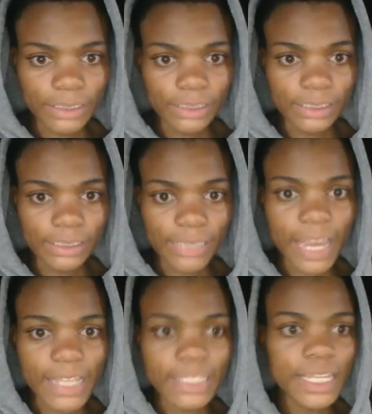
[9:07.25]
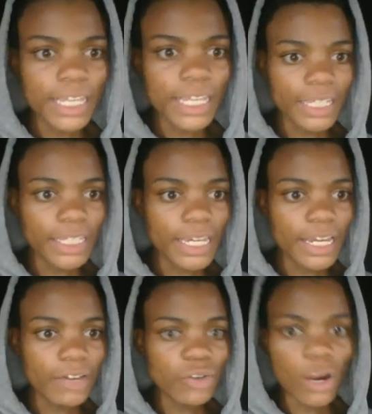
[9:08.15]
size, here
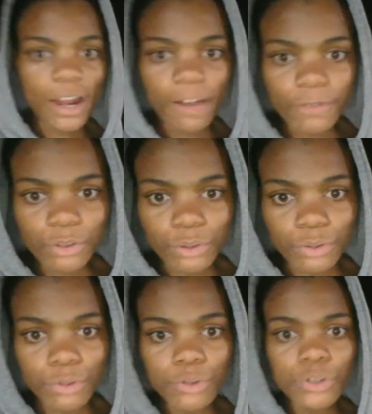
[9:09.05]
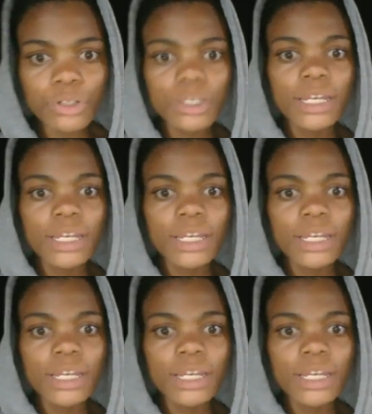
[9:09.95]
you have to use